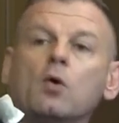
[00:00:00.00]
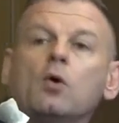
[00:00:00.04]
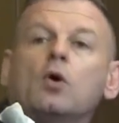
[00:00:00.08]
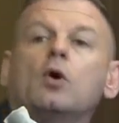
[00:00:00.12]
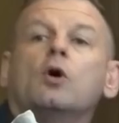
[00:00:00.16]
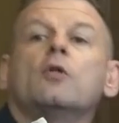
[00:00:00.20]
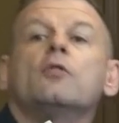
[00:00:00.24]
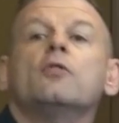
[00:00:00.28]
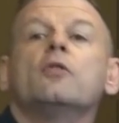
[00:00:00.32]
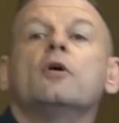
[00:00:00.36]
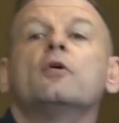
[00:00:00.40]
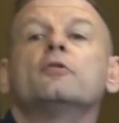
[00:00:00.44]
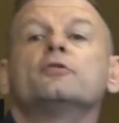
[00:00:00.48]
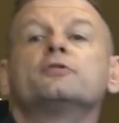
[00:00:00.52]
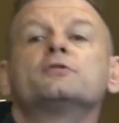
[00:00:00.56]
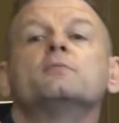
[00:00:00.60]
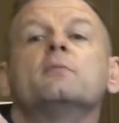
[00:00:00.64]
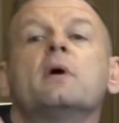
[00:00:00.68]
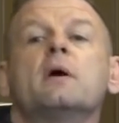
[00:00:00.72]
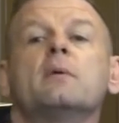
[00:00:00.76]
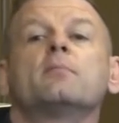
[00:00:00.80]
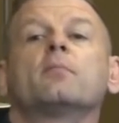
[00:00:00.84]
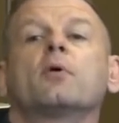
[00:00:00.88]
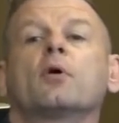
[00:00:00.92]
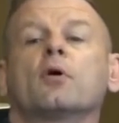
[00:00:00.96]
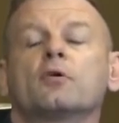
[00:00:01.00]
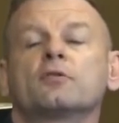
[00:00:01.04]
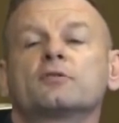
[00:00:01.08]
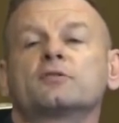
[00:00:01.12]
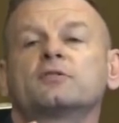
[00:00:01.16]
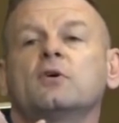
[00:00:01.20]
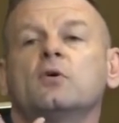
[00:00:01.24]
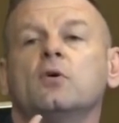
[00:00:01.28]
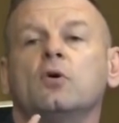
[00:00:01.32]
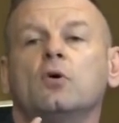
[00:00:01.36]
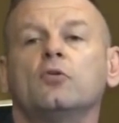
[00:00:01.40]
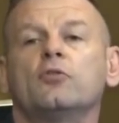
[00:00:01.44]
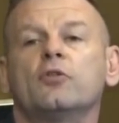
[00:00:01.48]
on those members
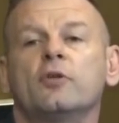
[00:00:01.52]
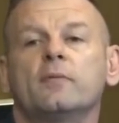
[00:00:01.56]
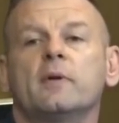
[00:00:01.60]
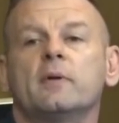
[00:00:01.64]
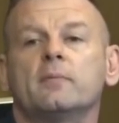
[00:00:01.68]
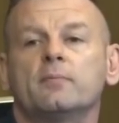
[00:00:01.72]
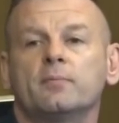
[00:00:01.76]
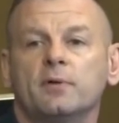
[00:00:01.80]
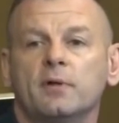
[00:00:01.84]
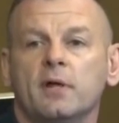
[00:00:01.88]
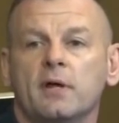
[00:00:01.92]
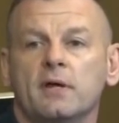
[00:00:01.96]
to hold them in